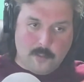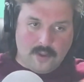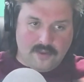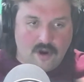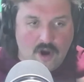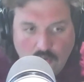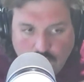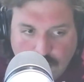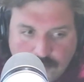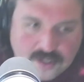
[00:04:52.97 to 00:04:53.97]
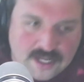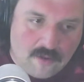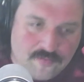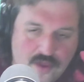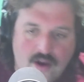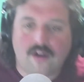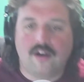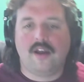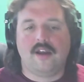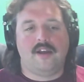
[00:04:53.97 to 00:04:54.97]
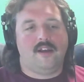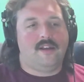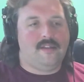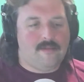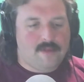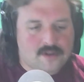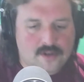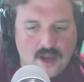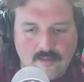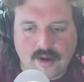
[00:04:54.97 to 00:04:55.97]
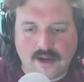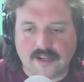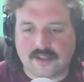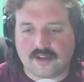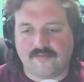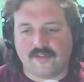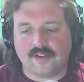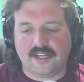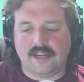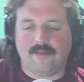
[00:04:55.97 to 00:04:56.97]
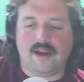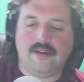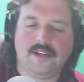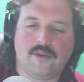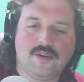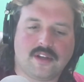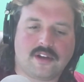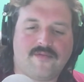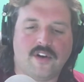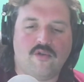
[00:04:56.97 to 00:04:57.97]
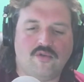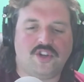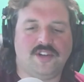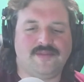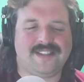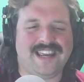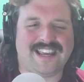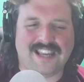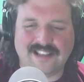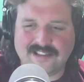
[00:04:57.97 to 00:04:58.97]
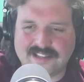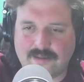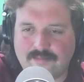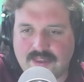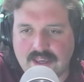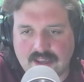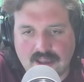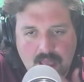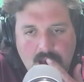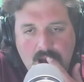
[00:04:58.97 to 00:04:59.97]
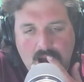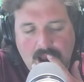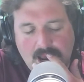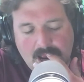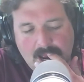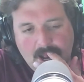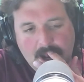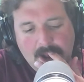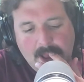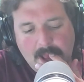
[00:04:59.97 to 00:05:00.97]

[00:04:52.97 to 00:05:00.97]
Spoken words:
There are rumors out there that Mr. Tom Brady's looking for a team. He's always looking for ownership stake in something. I